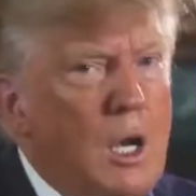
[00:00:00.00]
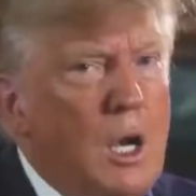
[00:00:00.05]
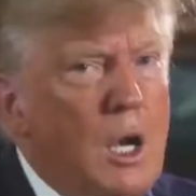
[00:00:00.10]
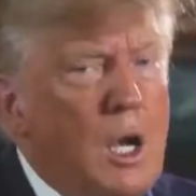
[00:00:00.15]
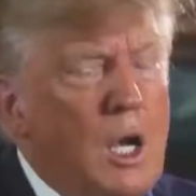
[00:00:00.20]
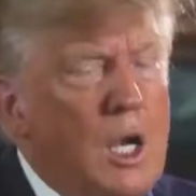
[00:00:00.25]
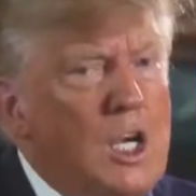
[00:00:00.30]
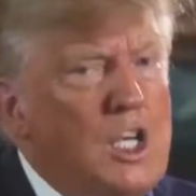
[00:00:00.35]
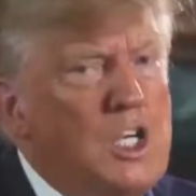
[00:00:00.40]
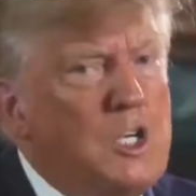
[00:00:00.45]

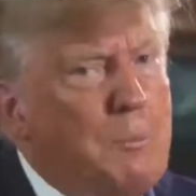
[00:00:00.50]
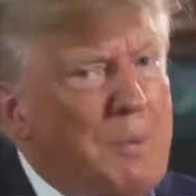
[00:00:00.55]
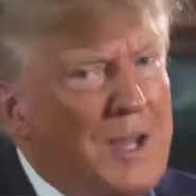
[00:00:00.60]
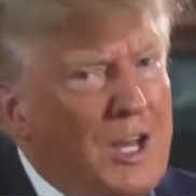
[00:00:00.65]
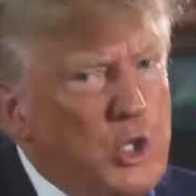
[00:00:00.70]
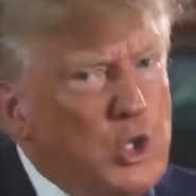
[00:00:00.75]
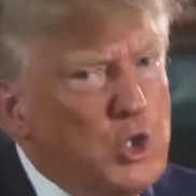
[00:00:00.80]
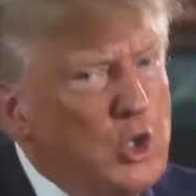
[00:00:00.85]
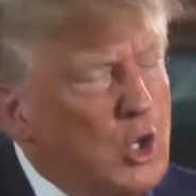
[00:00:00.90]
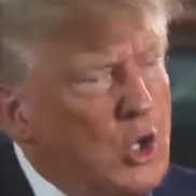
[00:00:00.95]
Uh,
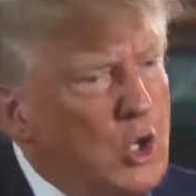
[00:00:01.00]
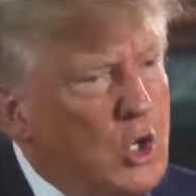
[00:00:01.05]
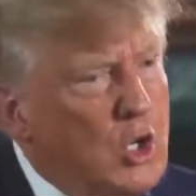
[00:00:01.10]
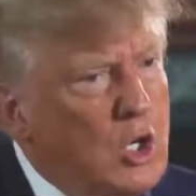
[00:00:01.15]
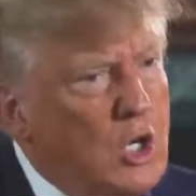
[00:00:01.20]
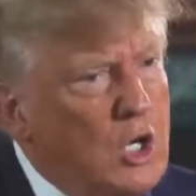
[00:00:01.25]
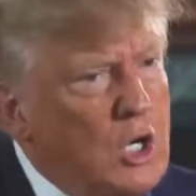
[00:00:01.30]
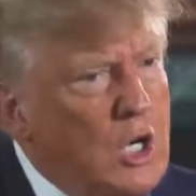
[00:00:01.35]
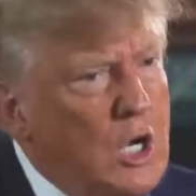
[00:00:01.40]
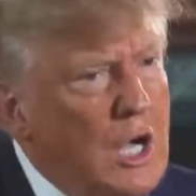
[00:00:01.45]
depends
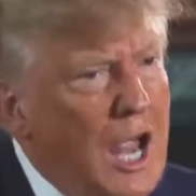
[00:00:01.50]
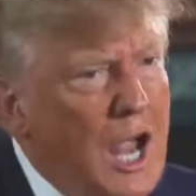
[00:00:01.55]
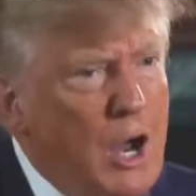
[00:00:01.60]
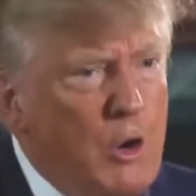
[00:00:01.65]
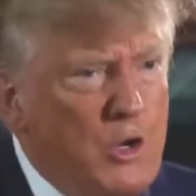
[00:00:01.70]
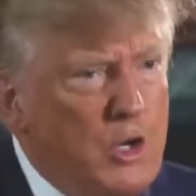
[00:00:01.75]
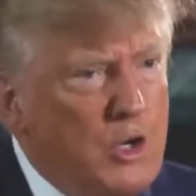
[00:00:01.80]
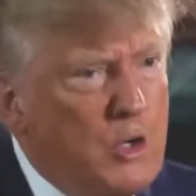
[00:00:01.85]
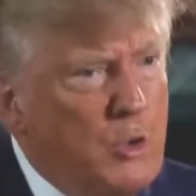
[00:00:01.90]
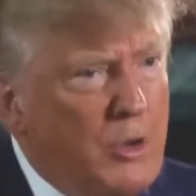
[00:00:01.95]
on how
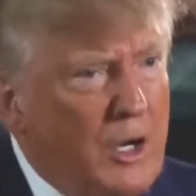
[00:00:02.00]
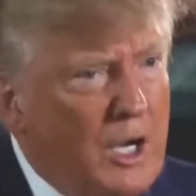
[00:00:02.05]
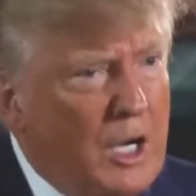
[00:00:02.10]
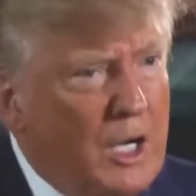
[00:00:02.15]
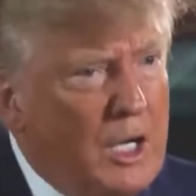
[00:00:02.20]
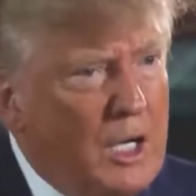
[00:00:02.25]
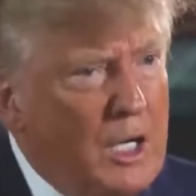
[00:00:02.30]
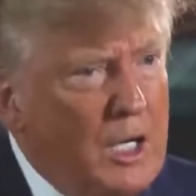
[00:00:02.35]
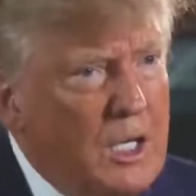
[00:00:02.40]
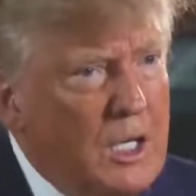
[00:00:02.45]
you're
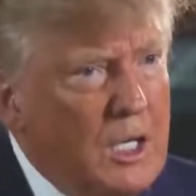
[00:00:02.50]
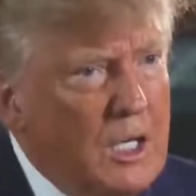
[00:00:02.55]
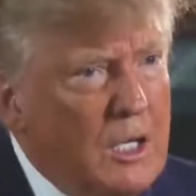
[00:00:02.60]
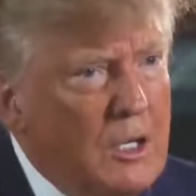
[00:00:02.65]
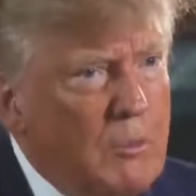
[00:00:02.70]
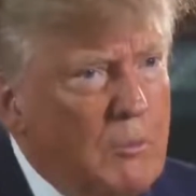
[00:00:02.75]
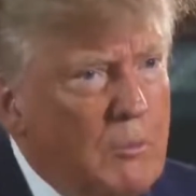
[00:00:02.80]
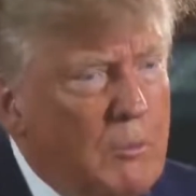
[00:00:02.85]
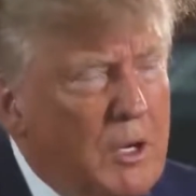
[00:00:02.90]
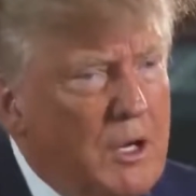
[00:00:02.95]
greeted,
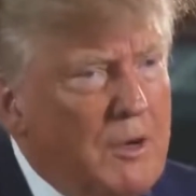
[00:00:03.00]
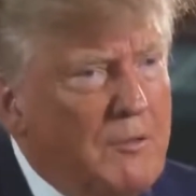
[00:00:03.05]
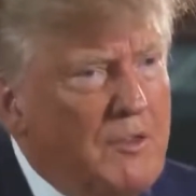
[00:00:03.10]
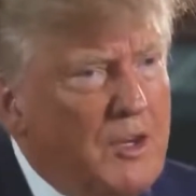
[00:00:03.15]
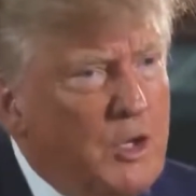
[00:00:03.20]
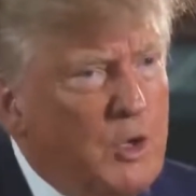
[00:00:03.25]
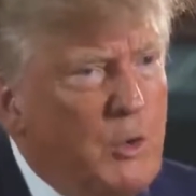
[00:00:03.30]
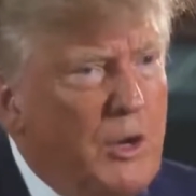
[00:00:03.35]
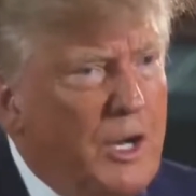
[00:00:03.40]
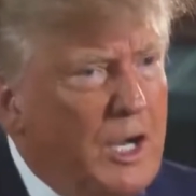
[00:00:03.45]
but if
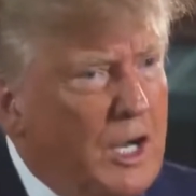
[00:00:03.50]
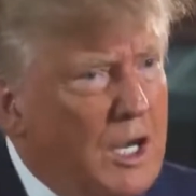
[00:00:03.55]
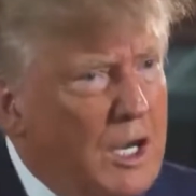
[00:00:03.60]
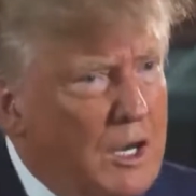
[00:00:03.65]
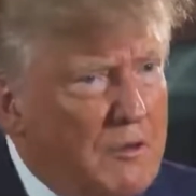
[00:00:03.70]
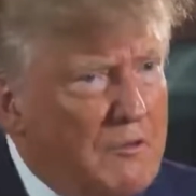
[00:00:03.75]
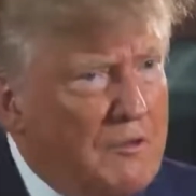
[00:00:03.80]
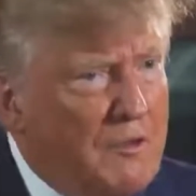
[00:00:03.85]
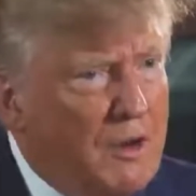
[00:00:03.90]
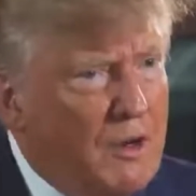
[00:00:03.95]
you're greeted
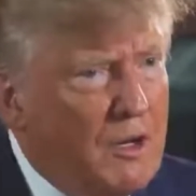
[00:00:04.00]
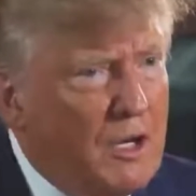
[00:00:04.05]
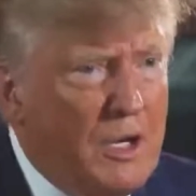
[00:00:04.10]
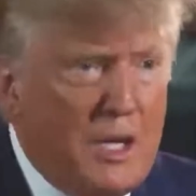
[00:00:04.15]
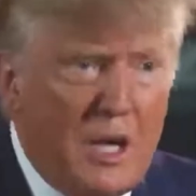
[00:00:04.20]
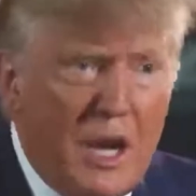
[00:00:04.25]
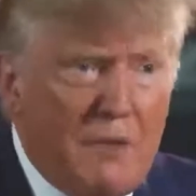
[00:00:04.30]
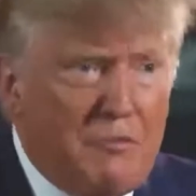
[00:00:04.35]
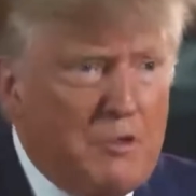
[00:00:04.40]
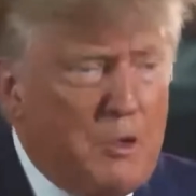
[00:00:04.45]
unfairly,
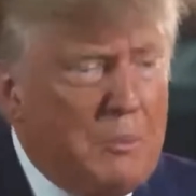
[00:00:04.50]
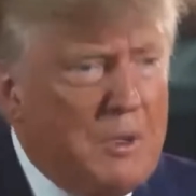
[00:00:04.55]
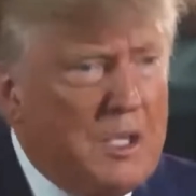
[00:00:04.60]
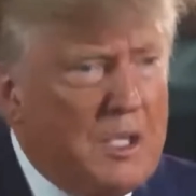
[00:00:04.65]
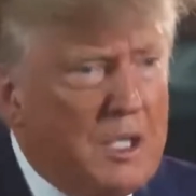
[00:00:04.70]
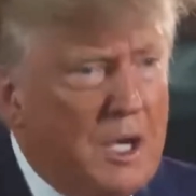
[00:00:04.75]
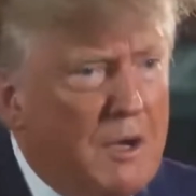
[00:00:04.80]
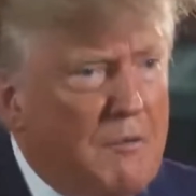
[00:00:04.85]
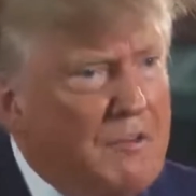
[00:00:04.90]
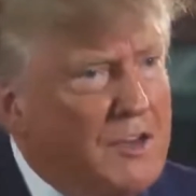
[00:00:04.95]
you have to be
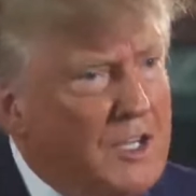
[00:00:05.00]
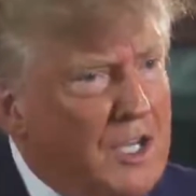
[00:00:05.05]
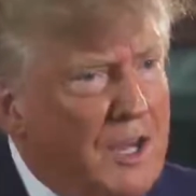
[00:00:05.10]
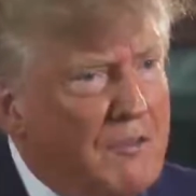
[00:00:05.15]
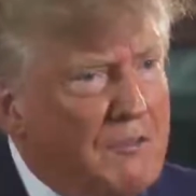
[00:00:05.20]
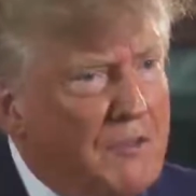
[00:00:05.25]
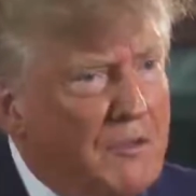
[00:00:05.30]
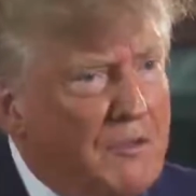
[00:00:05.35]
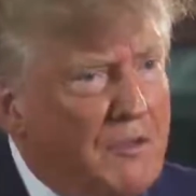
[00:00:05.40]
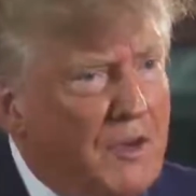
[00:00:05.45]
tough and you
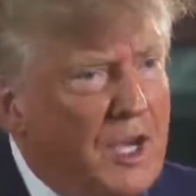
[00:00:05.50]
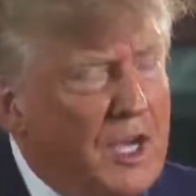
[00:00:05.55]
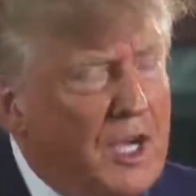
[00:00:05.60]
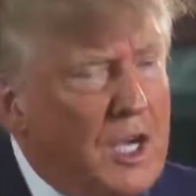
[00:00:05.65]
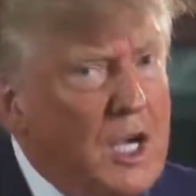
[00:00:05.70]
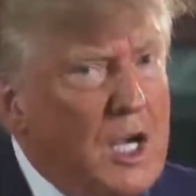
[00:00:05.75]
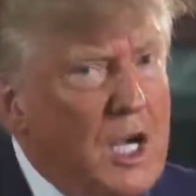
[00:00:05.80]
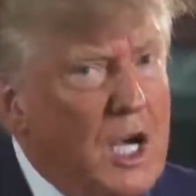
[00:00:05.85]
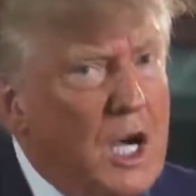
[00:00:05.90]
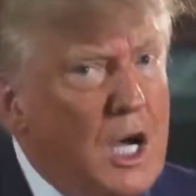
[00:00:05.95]
have to fight.
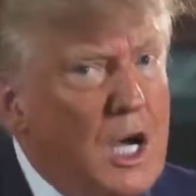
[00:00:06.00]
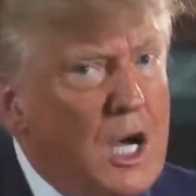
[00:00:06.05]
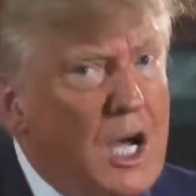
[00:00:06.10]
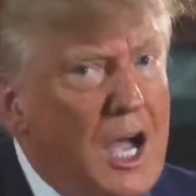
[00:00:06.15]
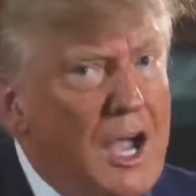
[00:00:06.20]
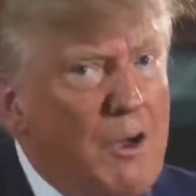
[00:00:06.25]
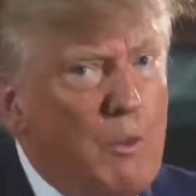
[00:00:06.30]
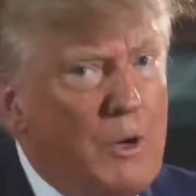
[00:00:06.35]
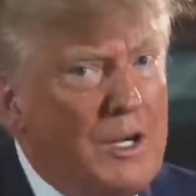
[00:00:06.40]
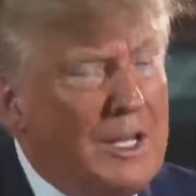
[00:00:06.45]
Uh,
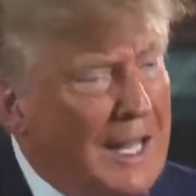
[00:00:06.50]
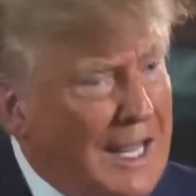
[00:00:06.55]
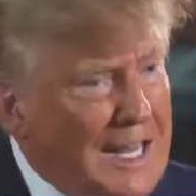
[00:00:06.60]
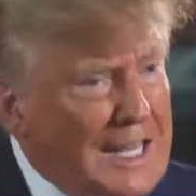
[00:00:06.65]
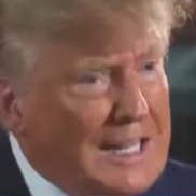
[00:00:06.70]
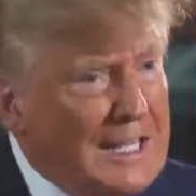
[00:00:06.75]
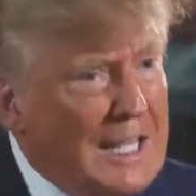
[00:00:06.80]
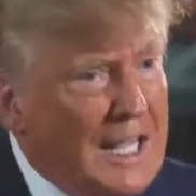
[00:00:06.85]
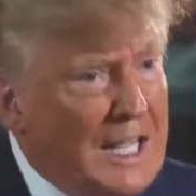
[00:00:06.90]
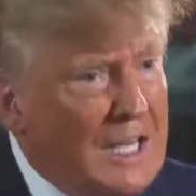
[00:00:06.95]
I would
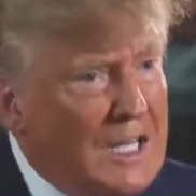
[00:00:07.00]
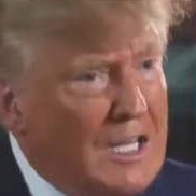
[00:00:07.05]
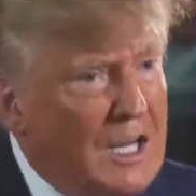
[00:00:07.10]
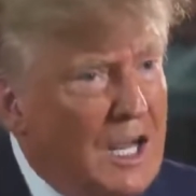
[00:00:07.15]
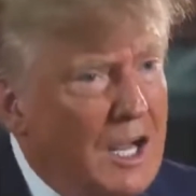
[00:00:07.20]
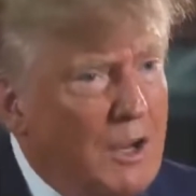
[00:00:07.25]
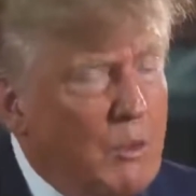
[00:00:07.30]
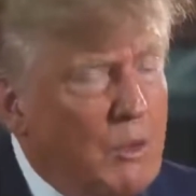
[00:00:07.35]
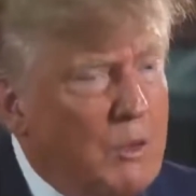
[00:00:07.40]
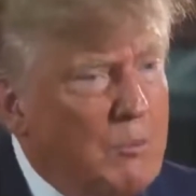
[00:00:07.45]
like that.
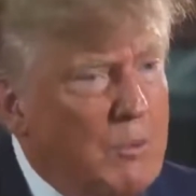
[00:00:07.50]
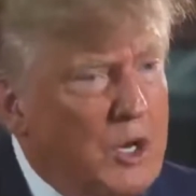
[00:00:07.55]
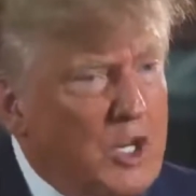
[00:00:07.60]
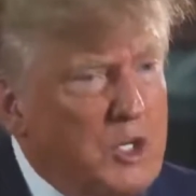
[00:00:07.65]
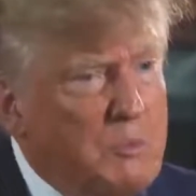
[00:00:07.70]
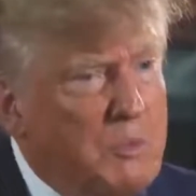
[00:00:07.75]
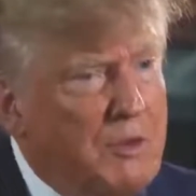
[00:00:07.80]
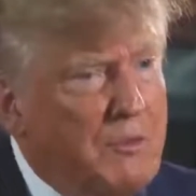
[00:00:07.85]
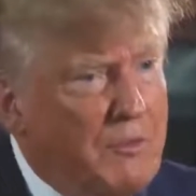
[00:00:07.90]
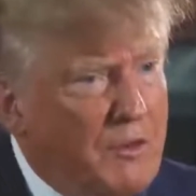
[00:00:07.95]
I would
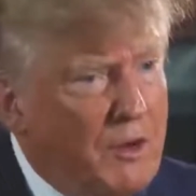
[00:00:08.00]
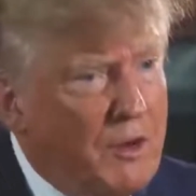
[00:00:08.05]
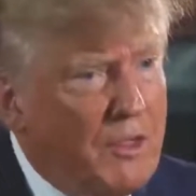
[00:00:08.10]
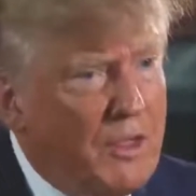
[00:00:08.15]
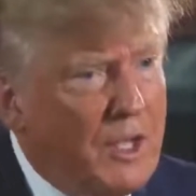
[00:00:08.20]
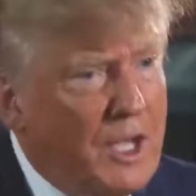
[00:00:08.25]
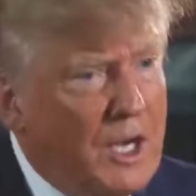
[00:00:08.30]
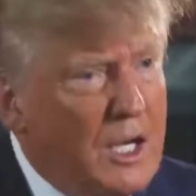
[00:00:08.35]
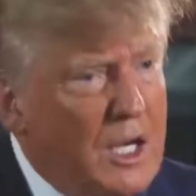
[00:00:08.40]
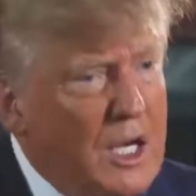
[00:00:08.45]
much prefer
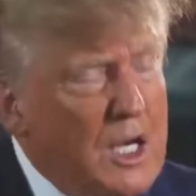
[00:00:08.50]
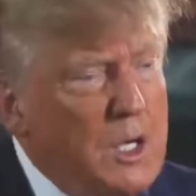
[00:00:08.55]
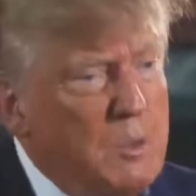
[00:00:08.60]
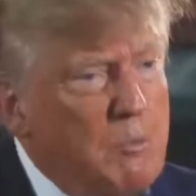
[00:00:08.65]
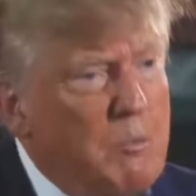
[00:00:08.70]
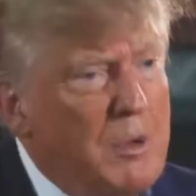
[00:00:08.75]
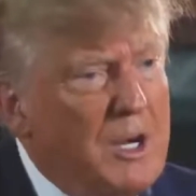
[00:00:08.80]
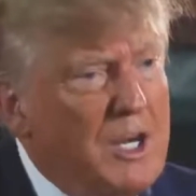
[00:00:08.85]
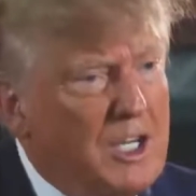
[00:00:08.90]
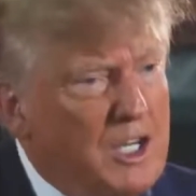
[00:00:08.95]
that,
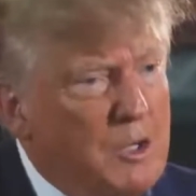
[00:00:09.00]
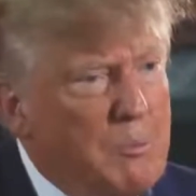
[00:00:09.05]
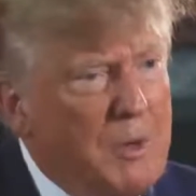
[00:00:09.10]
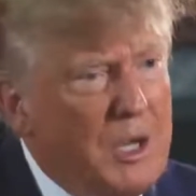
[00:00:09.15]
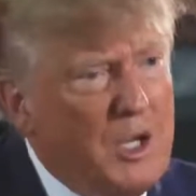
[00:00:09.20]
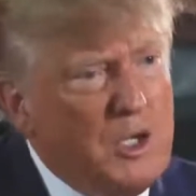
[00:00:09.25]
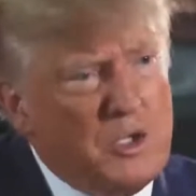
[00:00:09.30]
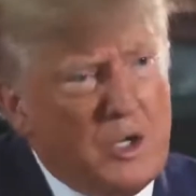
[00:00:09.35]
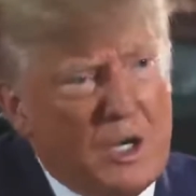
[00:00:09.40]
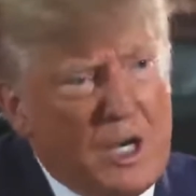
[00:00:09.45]
but it
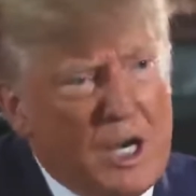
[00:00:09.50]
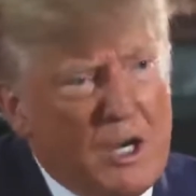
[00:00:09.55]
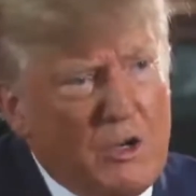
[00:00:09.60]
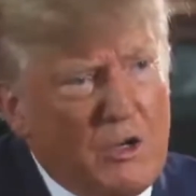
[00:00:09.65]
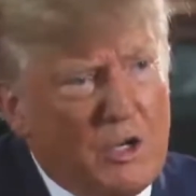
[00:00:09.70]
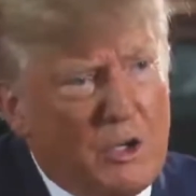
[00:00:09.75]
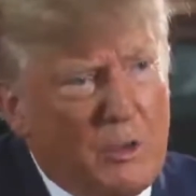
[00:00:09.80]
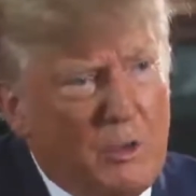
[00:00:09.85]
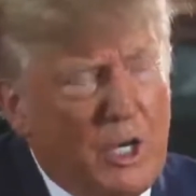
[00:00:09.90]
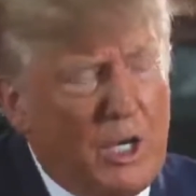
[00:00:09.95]
depends on how
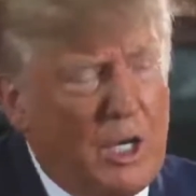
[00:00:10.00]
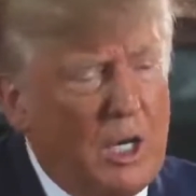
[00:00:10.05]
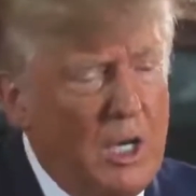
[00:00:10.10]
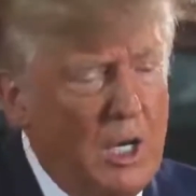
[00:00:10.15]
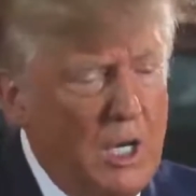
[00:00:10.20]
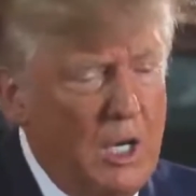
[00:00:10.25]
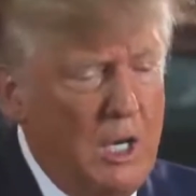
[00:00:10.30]
you're greeted.